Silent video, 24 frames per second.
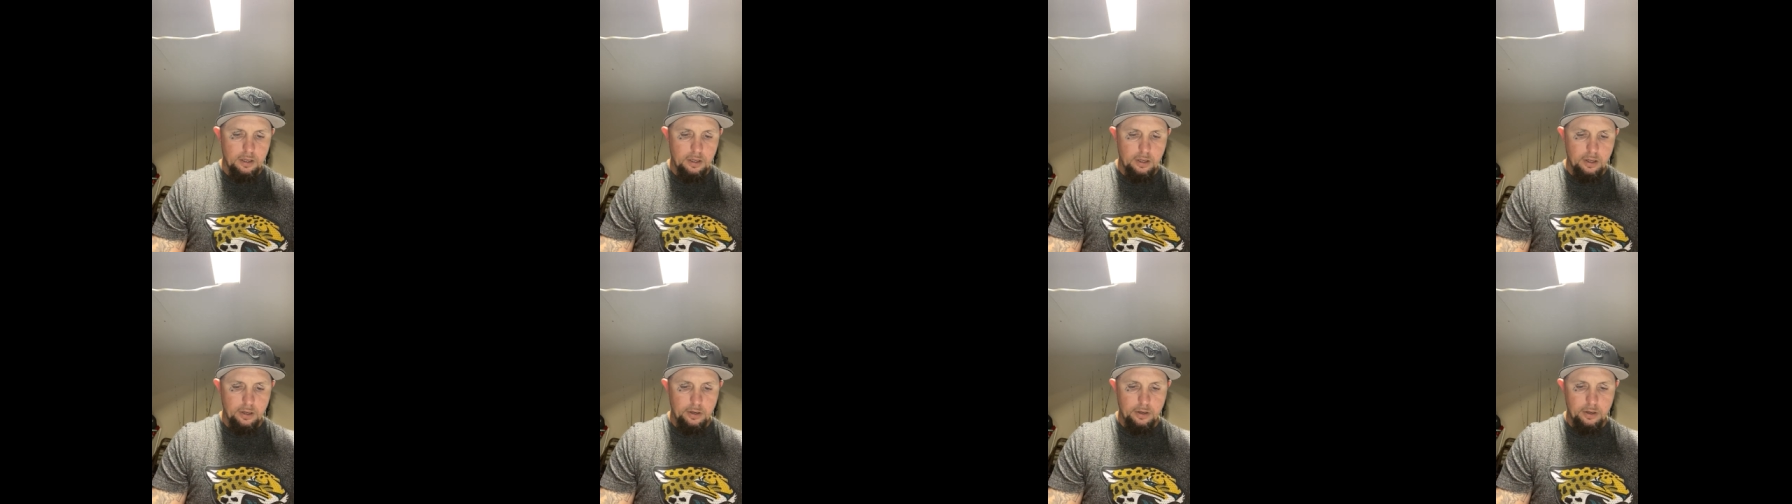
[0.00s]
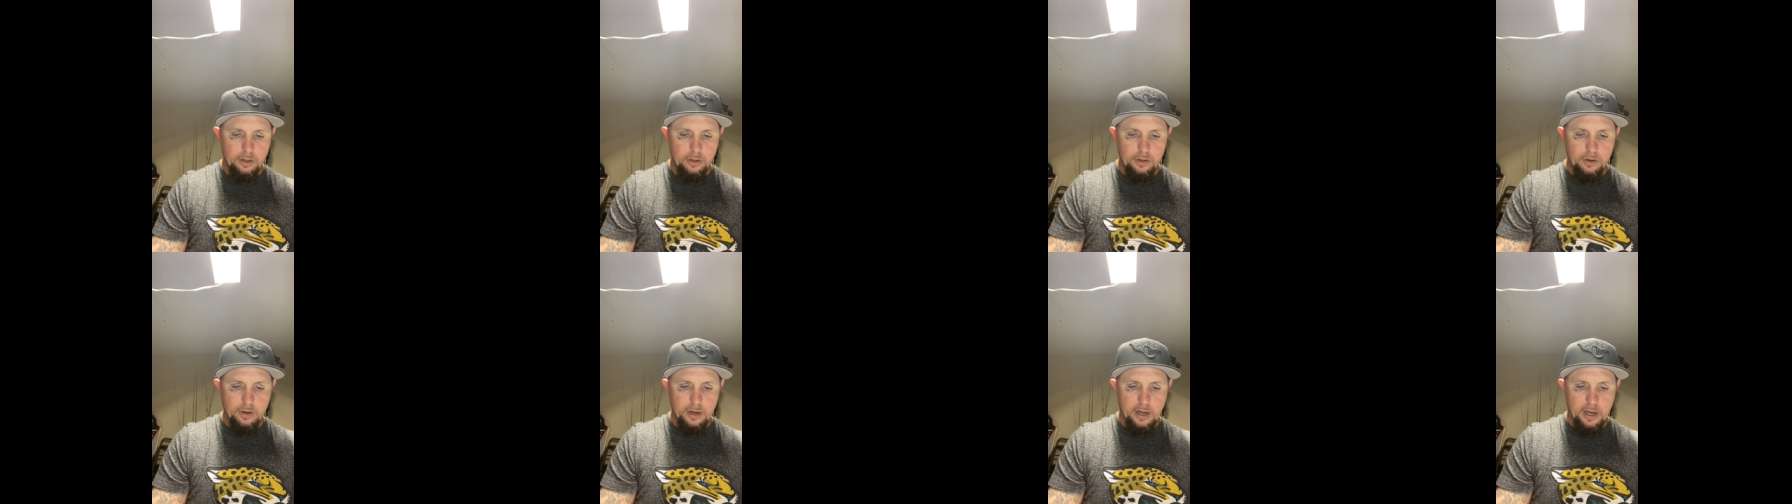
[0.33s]

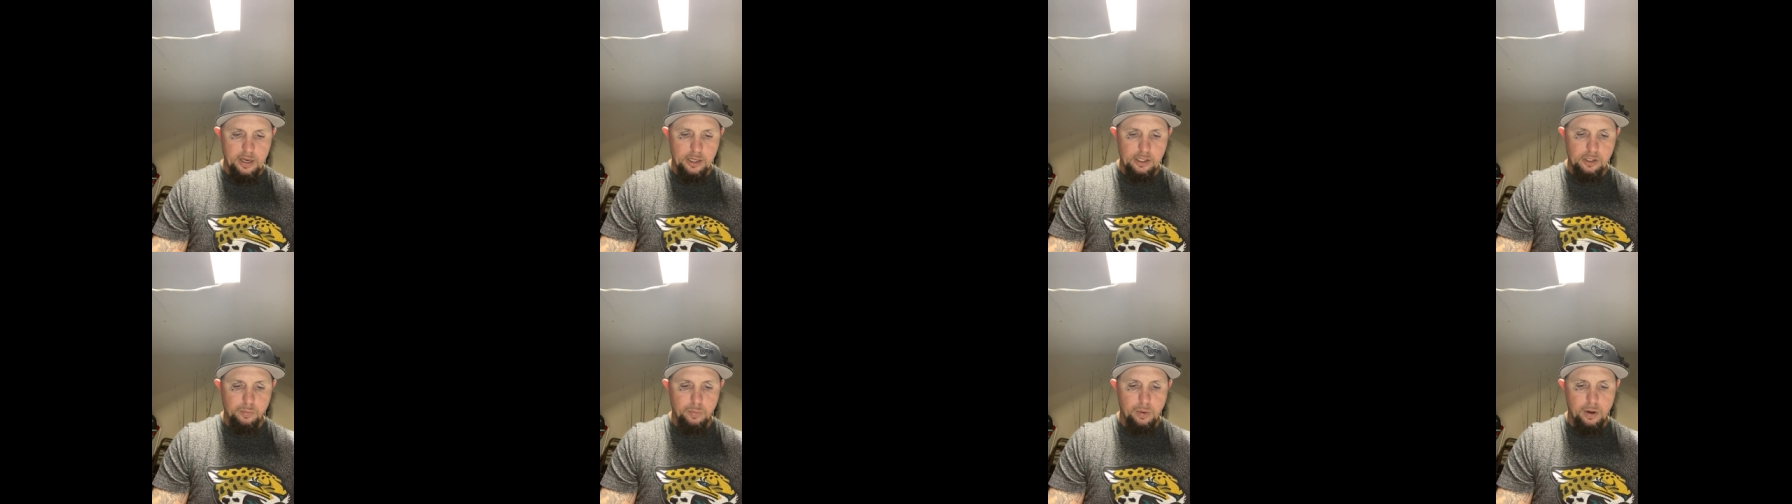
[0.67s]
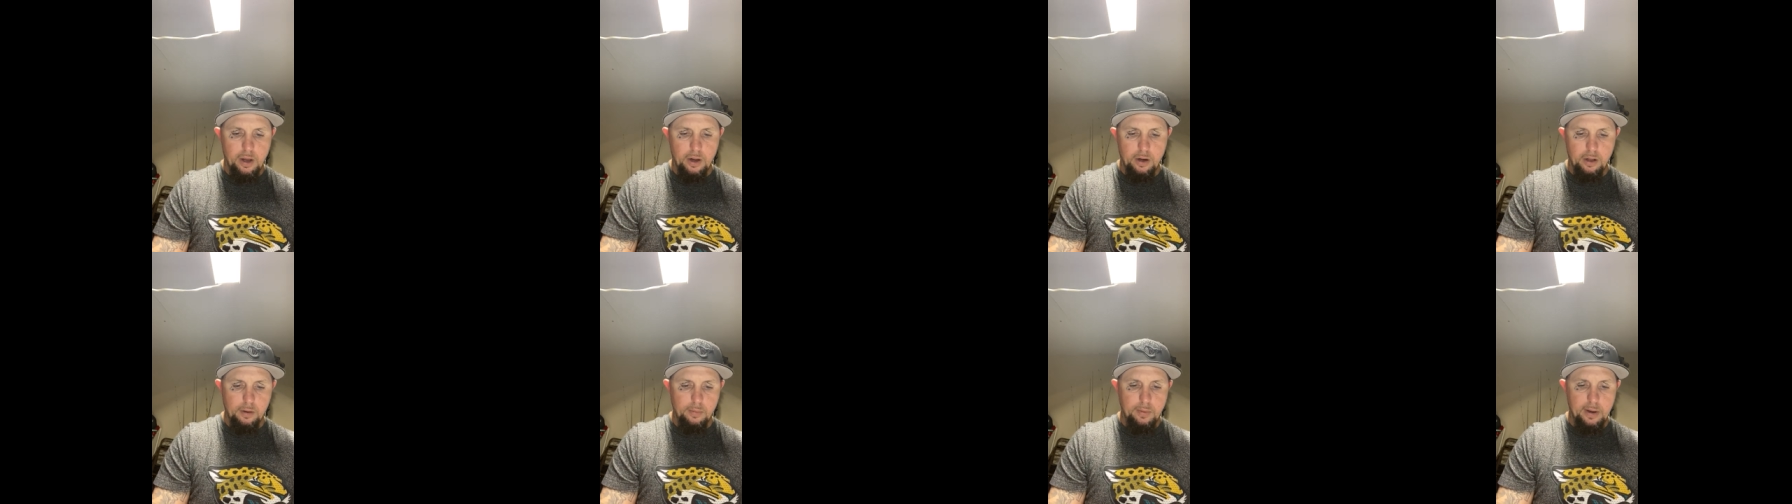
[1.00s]
another nice
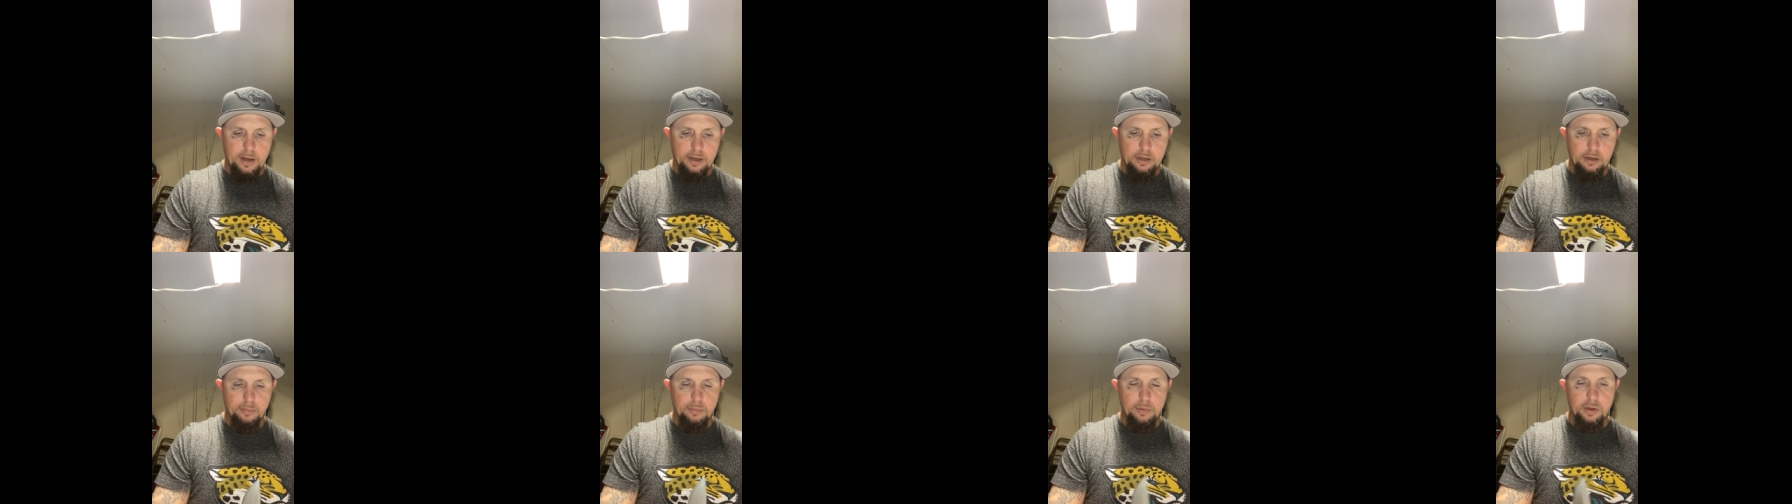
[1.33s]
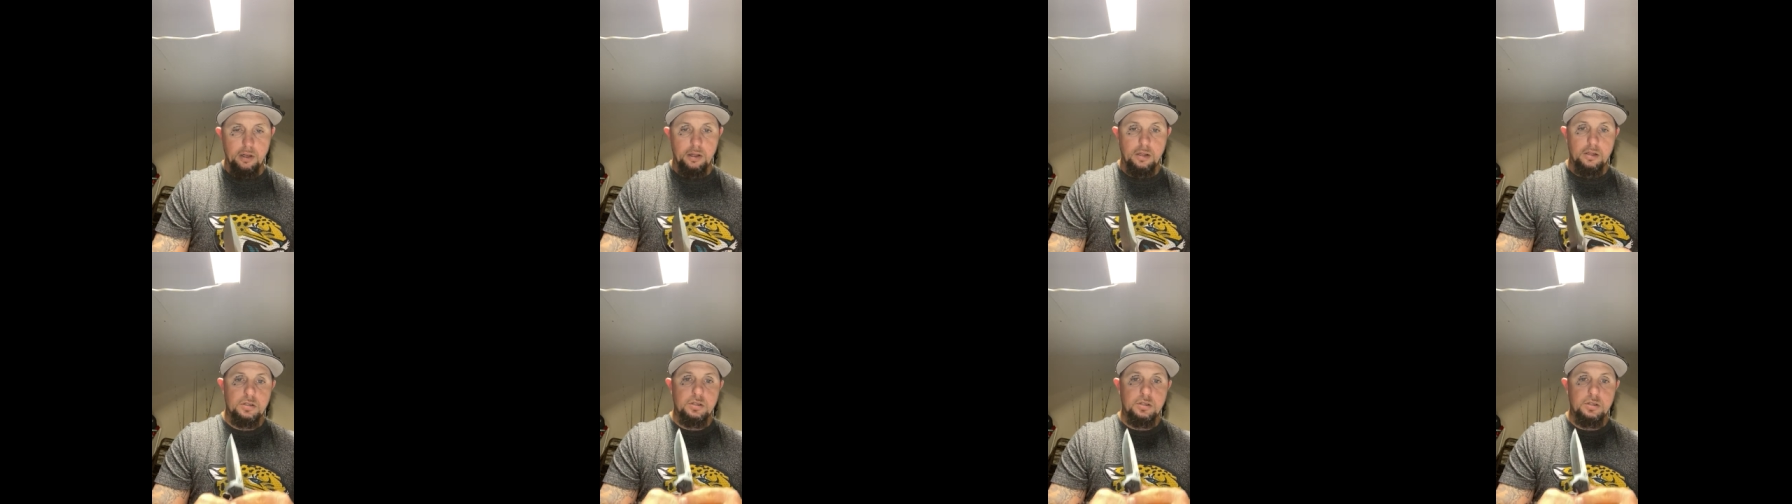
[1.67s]
product by Camilla.